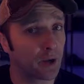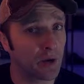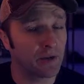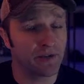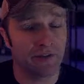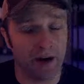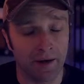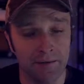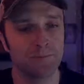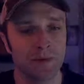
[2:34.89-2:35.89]
quality
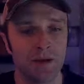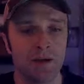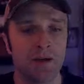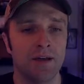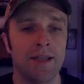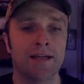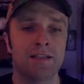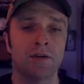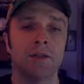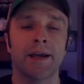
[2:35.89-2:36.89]
file. Next,
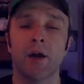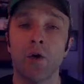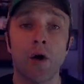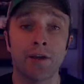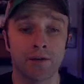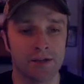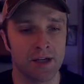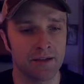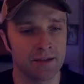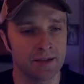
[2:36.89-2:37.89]
I'll click on audio
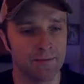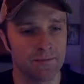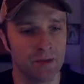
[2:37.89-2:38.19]
settings.